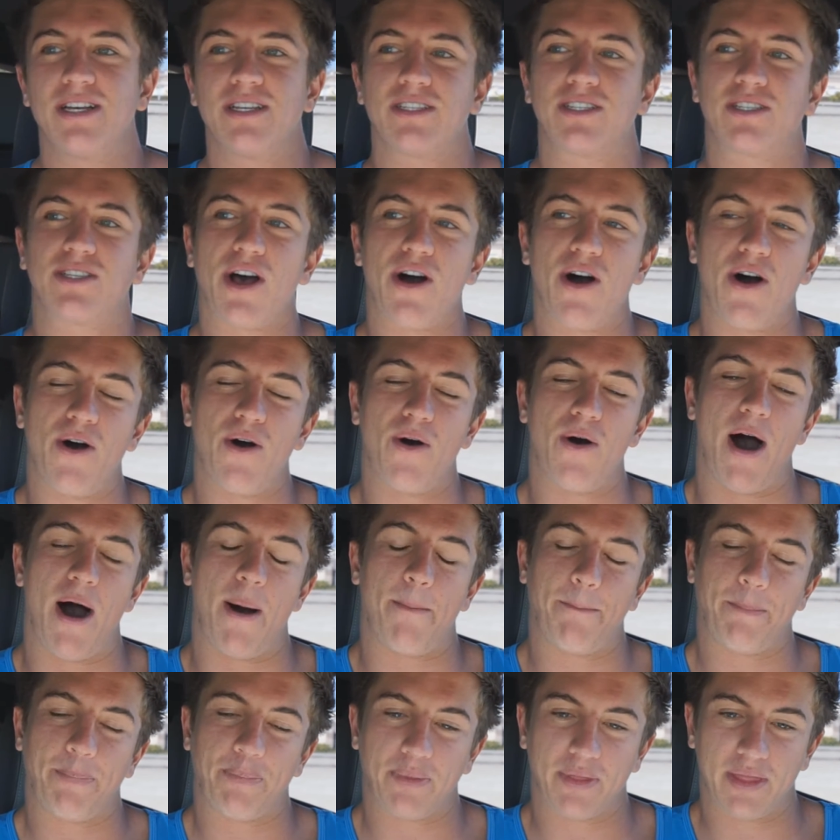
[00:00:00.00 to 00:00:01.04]
So
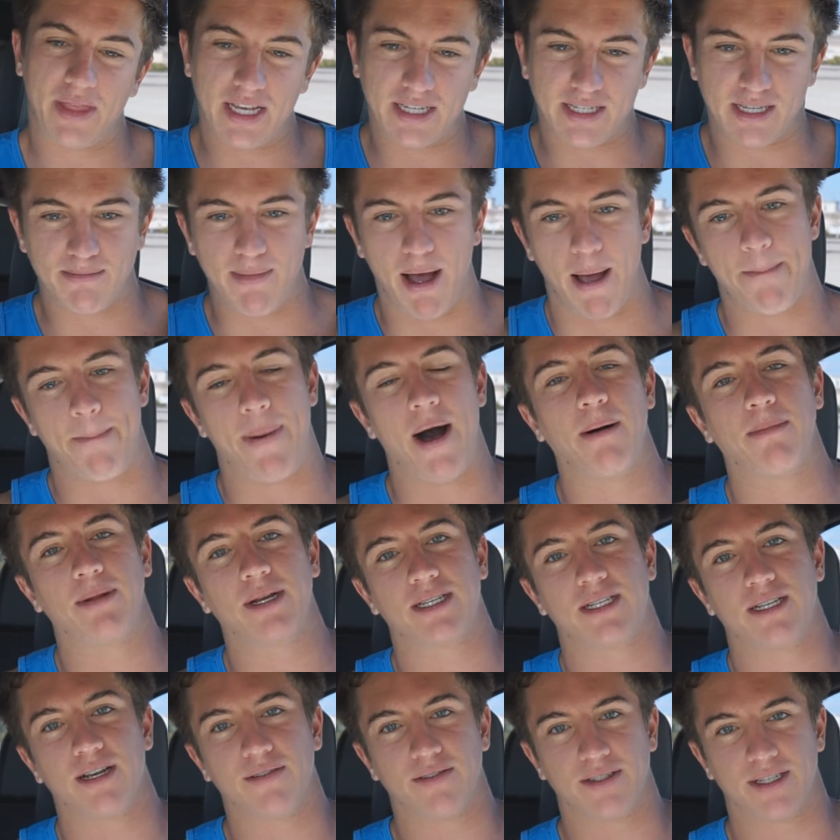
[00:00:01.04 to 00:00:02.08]
this is my
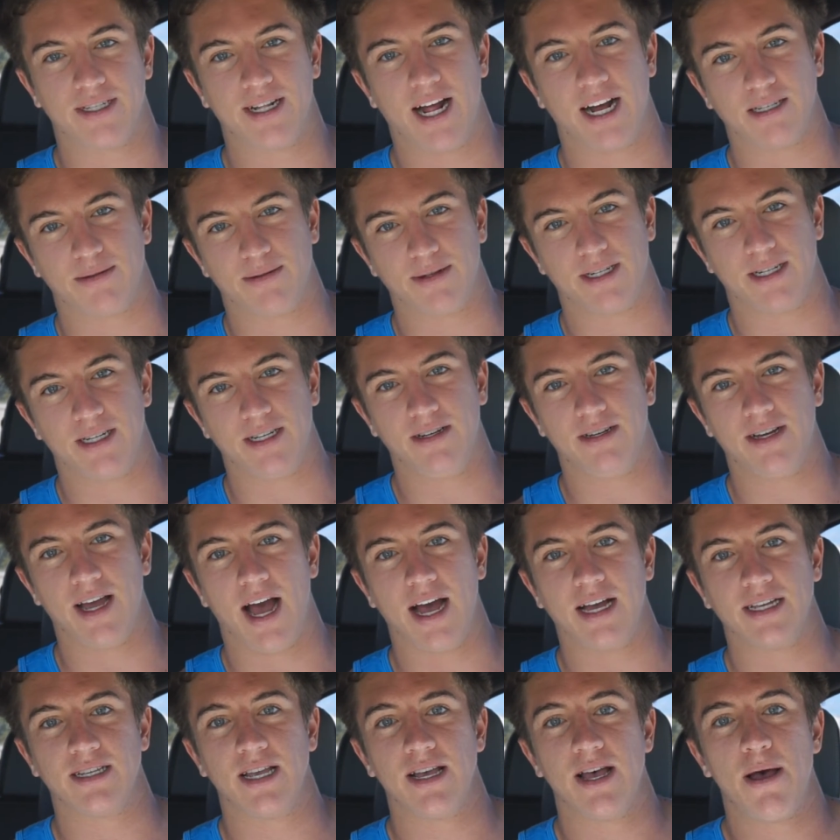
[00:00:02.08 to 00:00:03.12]
public service announcement to you
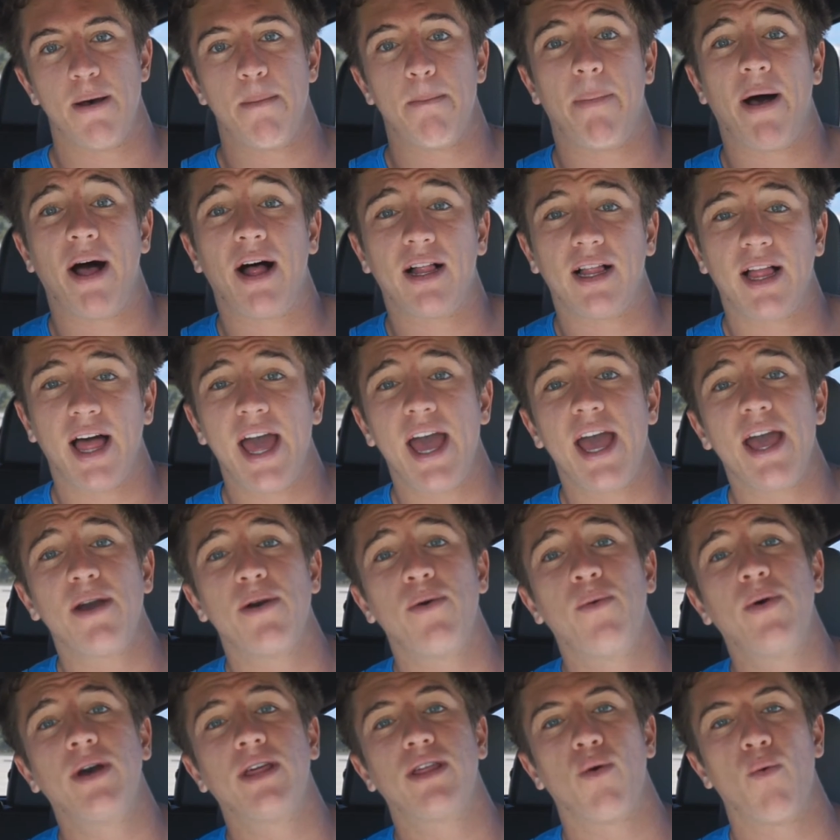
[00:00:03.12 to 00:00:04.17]
guys. Play
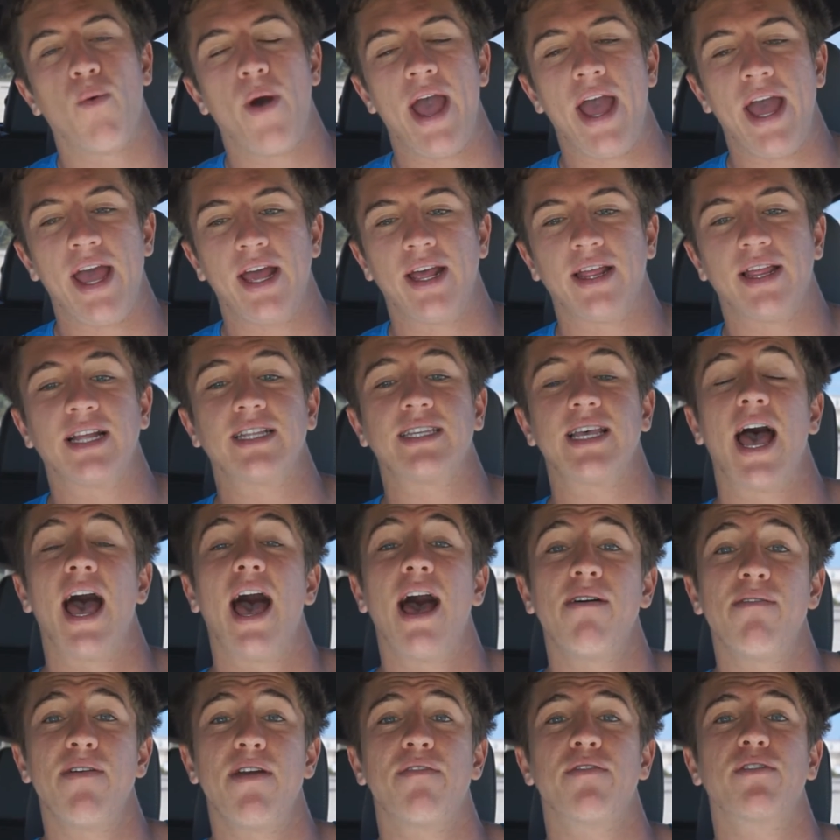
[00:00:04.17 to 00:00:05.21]
with weight that's
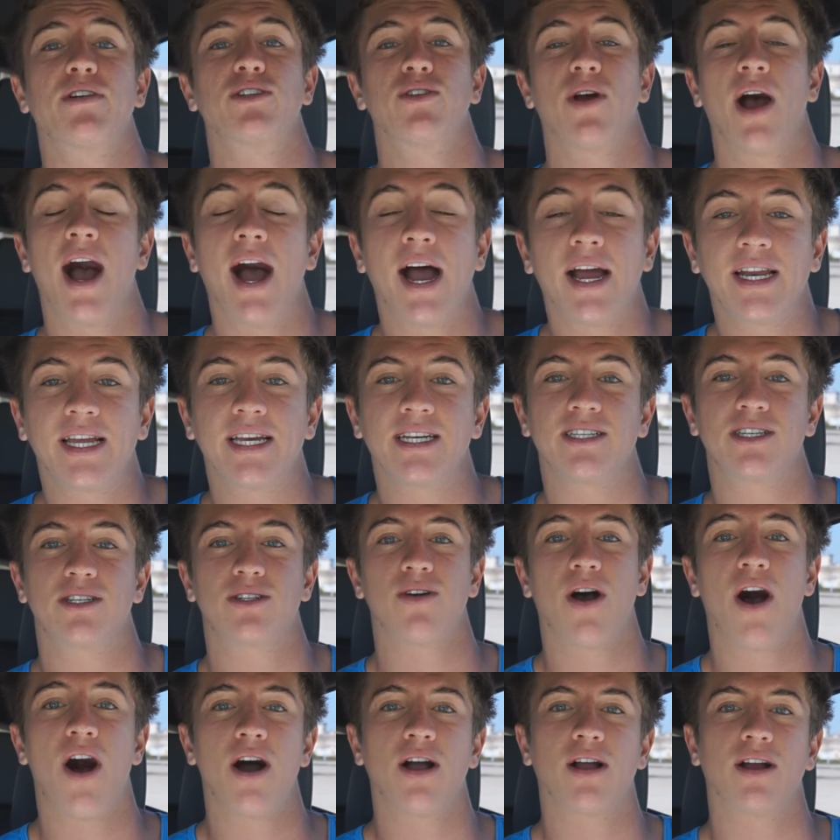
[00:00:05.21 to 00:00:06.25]
heavy if you're trying to get
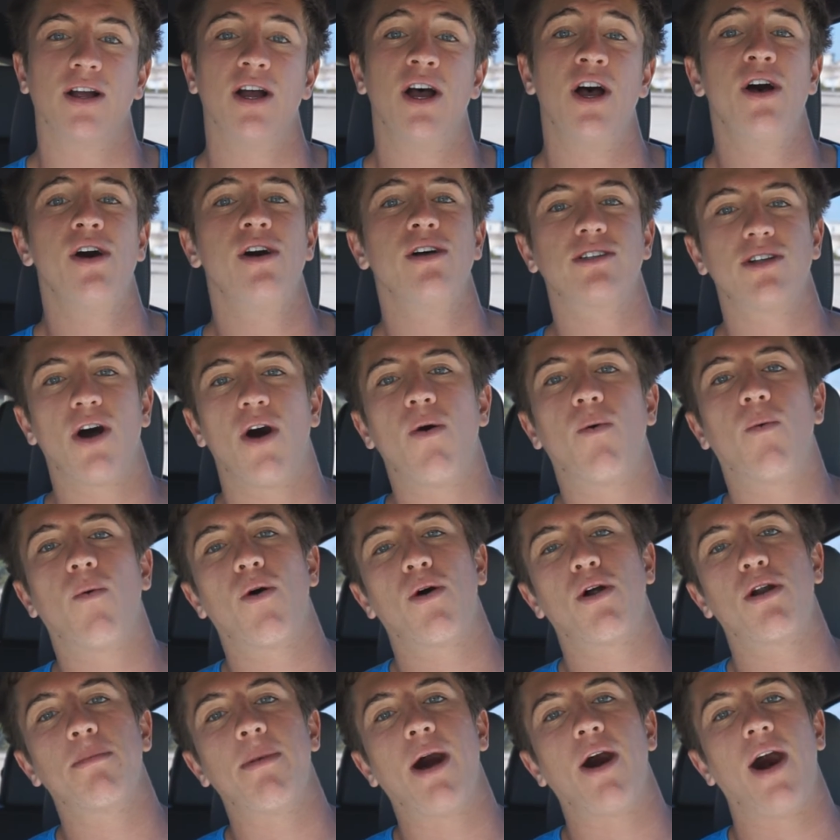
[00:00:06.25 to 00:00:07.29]
stronger. Don't
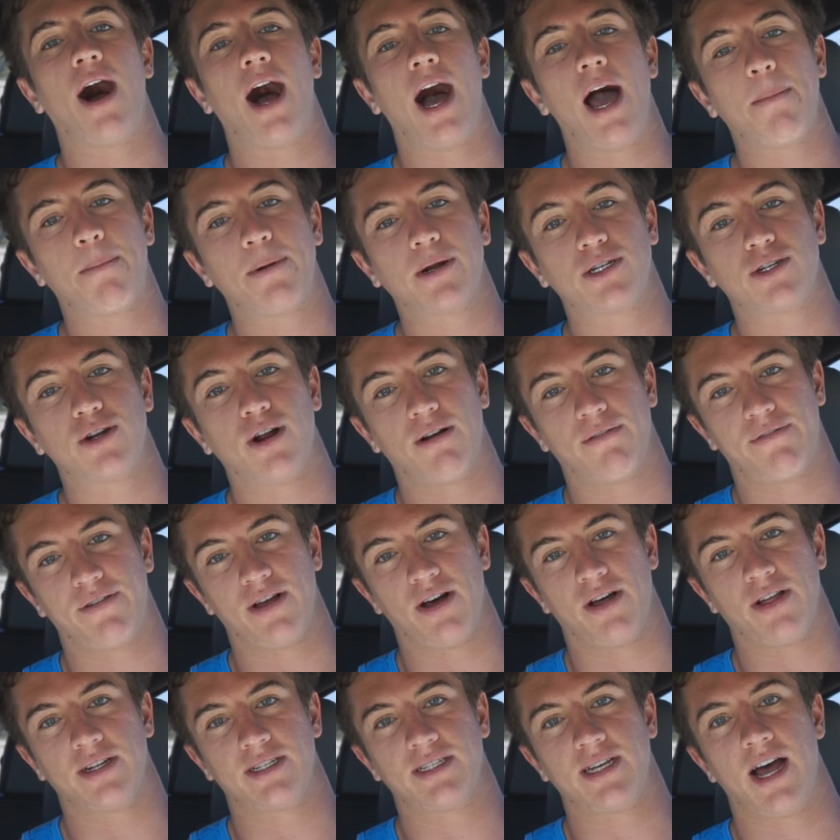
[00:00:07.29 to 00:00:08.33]
worry about hypertrophy
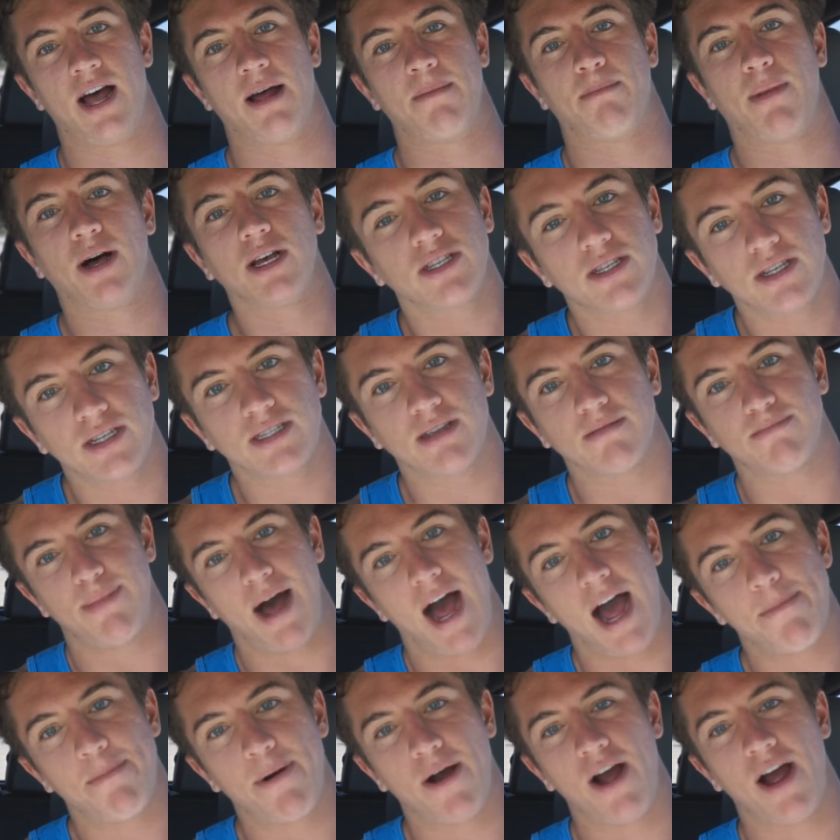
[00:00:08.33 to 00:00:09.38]
all the time. Muscle is a
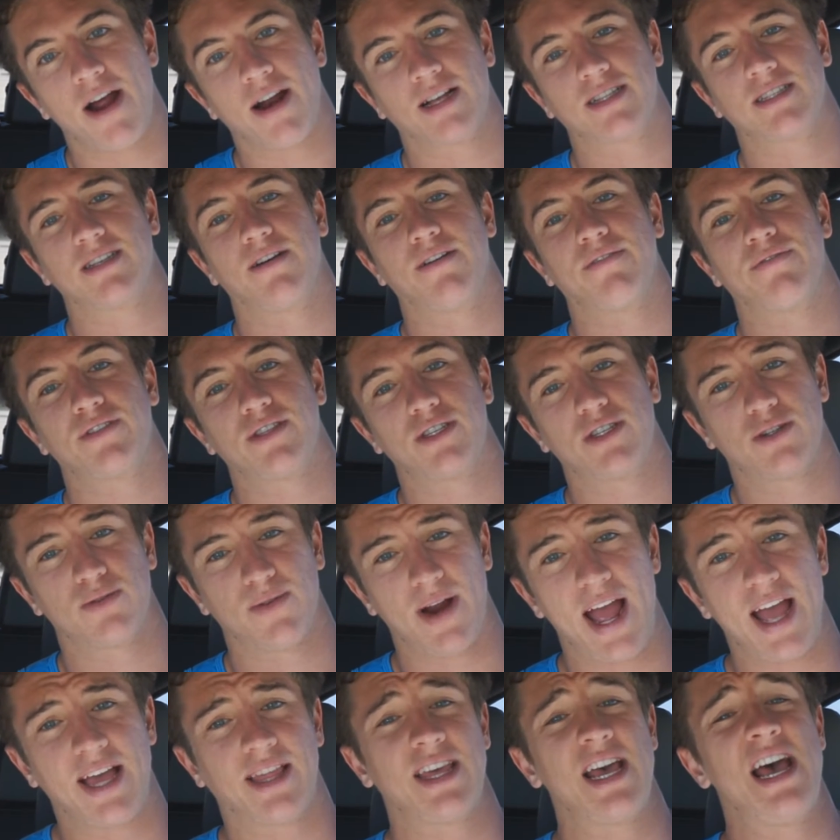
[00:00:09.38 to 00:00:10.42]
byproduct of
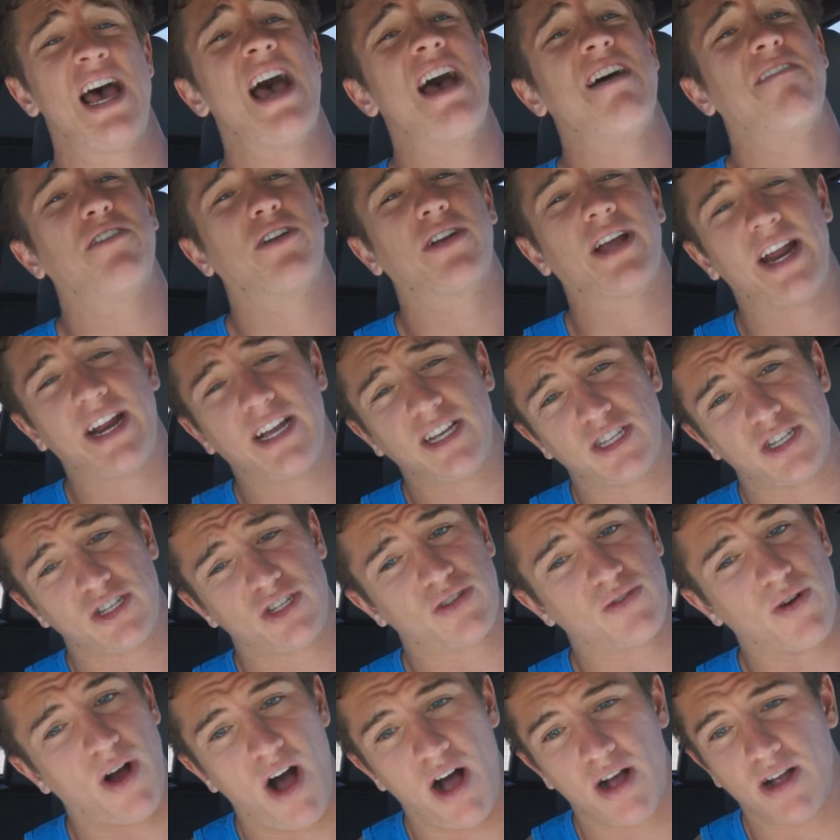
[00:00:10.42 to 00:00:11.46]
strength. If you're getting
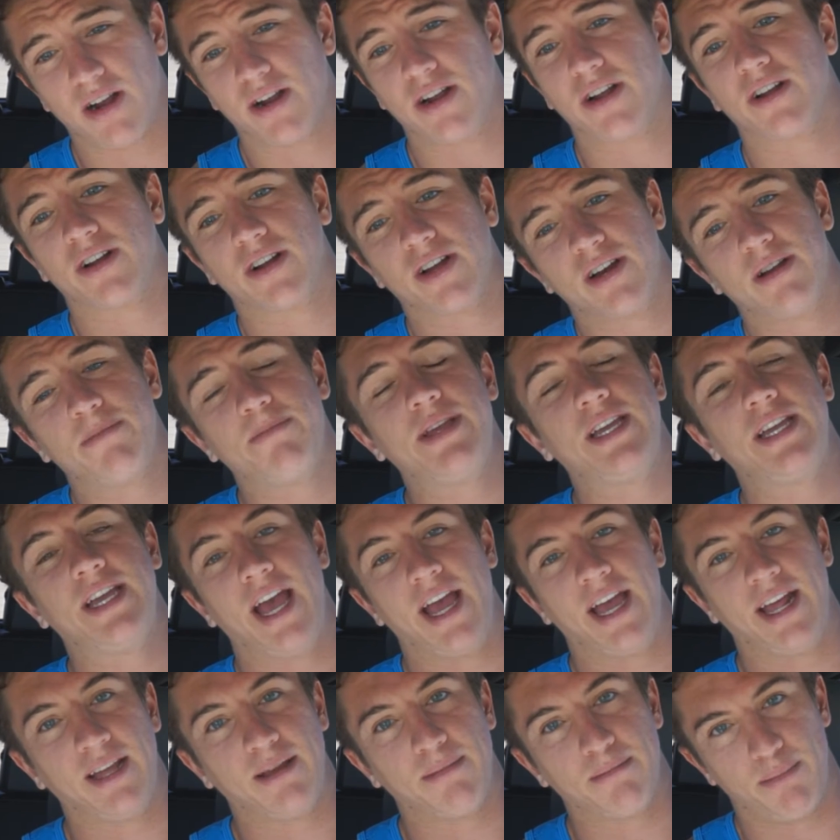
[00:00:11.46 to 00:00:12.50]
stronger, you're gonna be
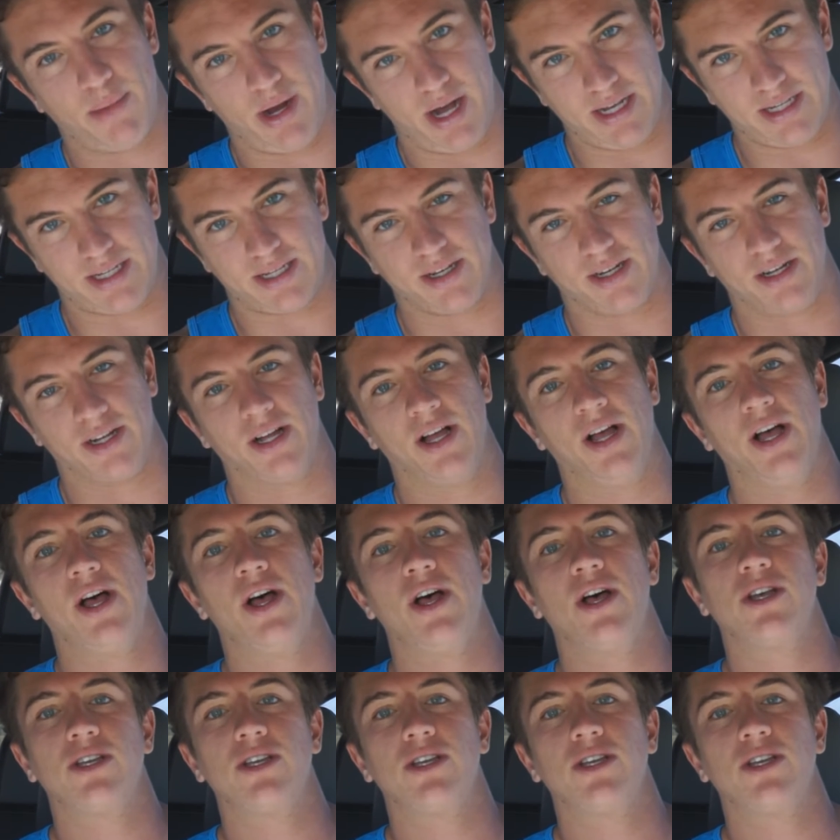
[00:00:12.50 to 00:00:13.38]
gaining muscle.